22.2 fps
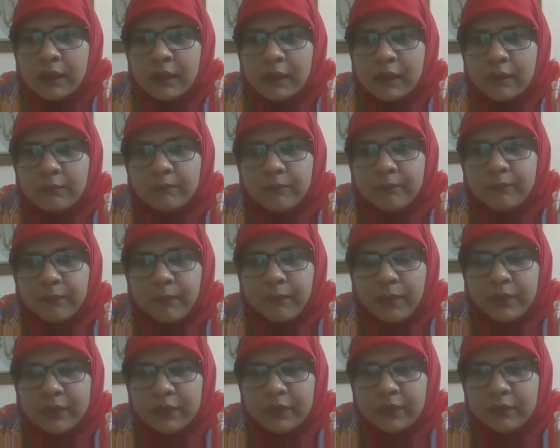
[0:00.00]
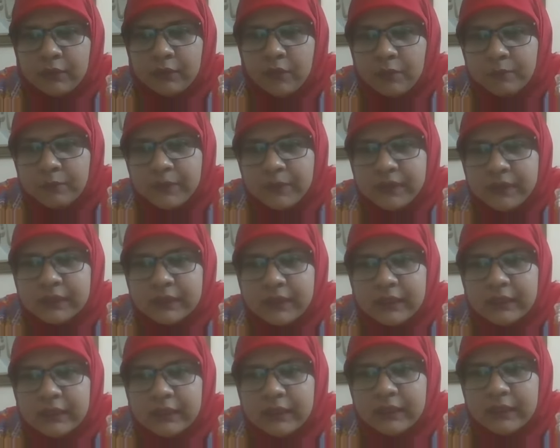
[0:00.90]
Important topics
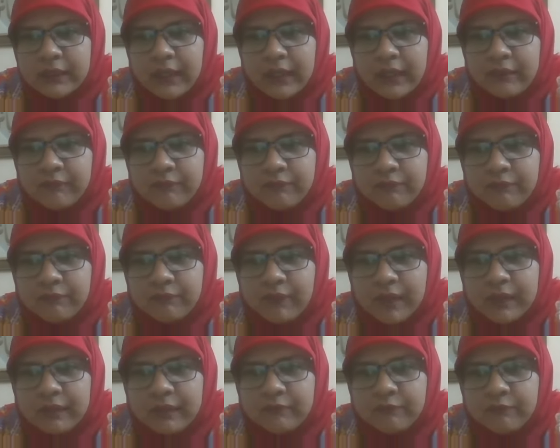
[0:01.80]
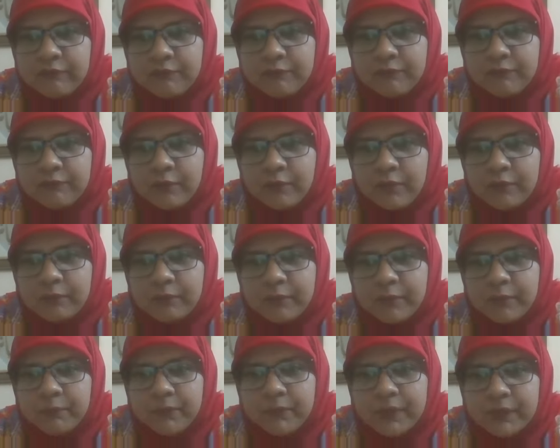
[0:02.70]
in F5 for
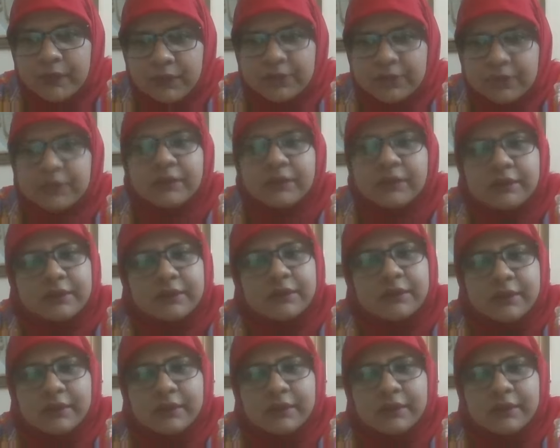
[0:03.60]
preparation.